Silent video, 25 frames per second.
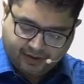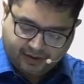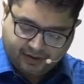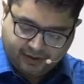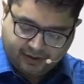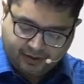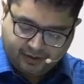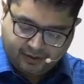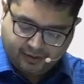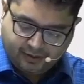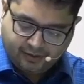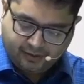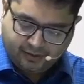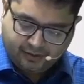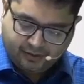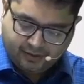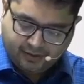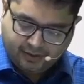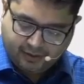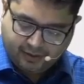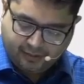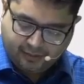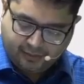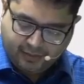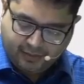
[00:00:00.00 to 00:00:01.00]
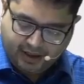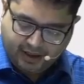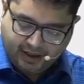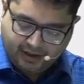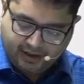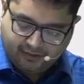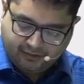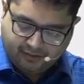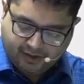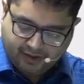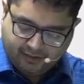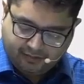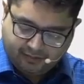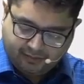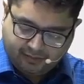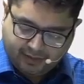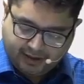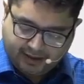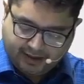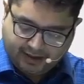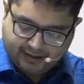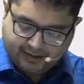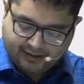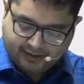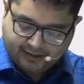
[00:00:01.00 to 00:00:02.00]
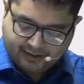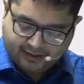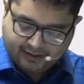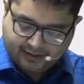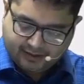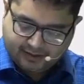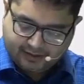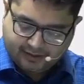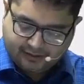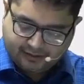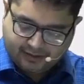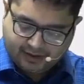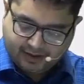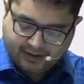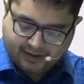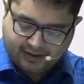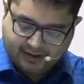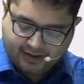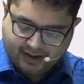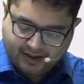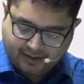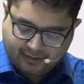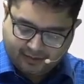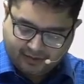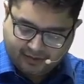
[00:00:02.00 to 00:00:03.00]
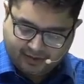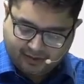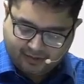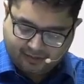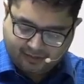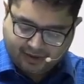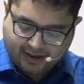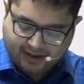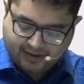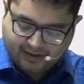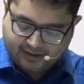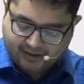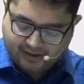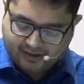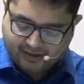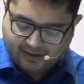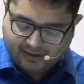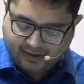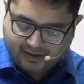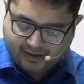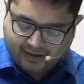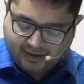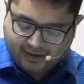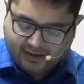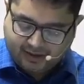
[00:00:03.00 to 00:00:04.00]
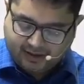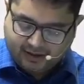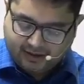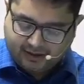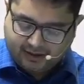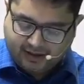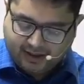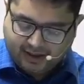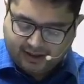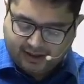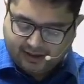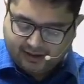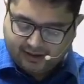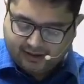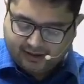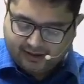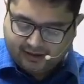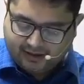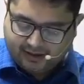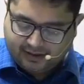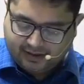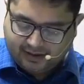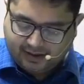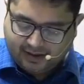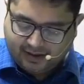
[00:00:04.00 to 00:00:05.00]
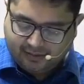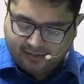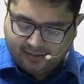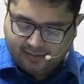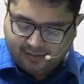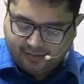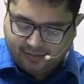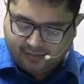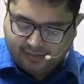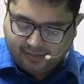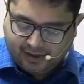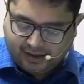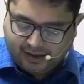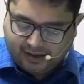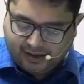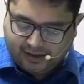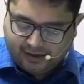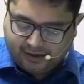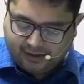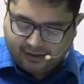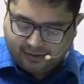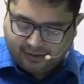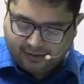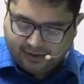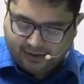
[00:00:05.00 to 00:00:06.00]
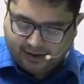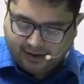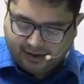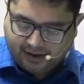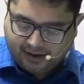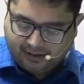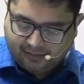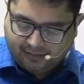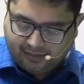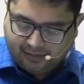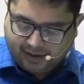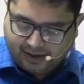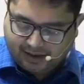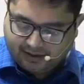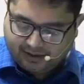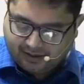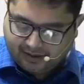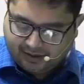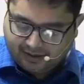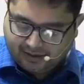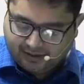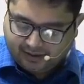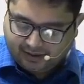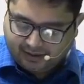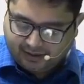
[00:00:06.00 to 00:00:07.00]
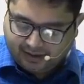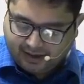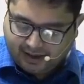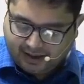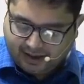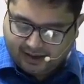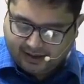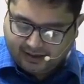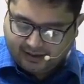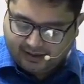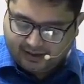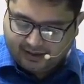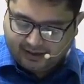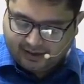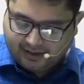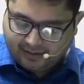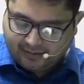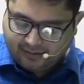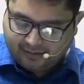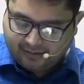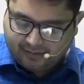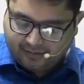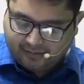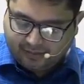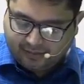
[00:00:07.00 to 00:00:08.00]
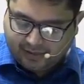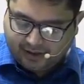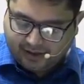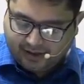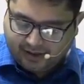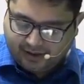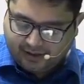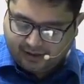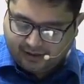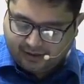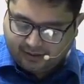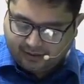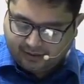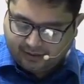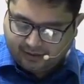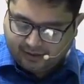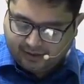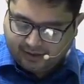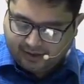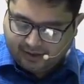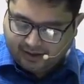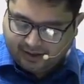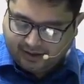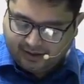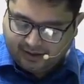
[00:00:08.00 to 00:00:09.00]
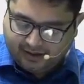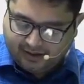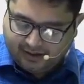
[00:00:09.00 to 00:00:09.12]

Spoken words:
to make one plexus. What is the name of the plexus? That is subperitoneal plexus. That is subperitoneal